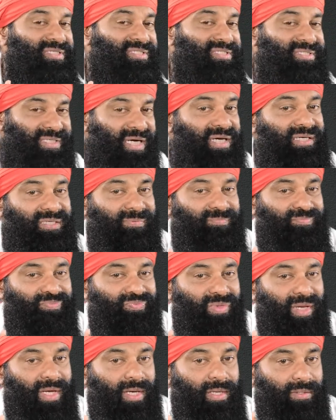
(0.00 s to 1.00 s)
is cut,
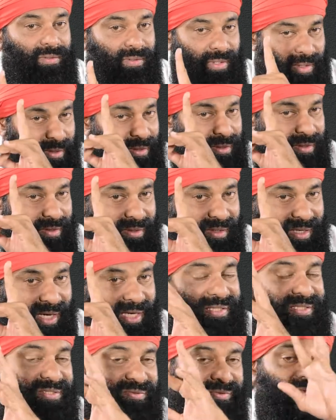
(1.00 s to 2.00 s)
the
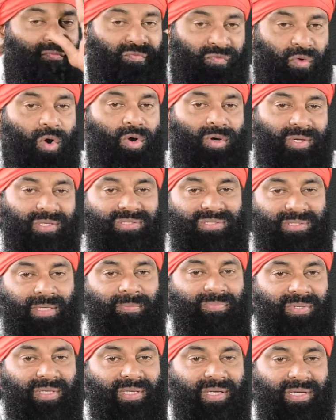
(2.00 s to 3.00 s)
kite will fall in somebody